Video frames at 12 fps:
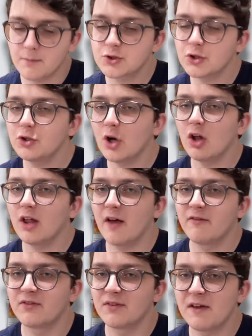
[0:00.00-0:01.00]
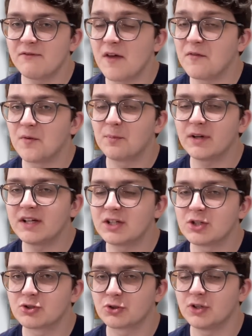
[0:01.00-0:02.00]
sure y'all have, if you played
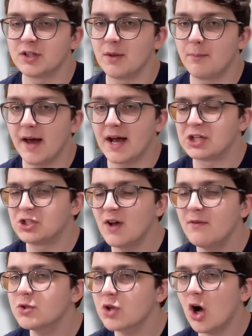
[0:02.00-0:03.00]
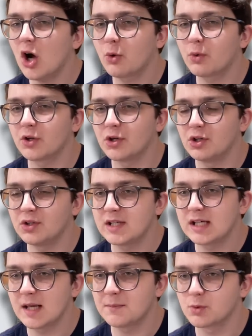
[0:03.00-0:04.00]
Control in the past, you have those awkward early
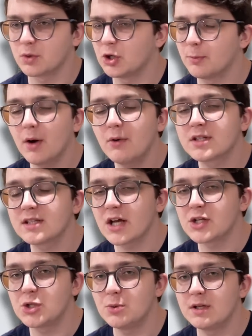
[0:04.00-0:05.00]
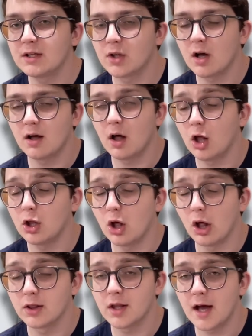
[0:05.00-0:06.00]
games where your opponent's not doing
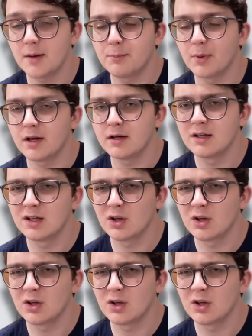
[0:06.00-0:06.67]
a lot, but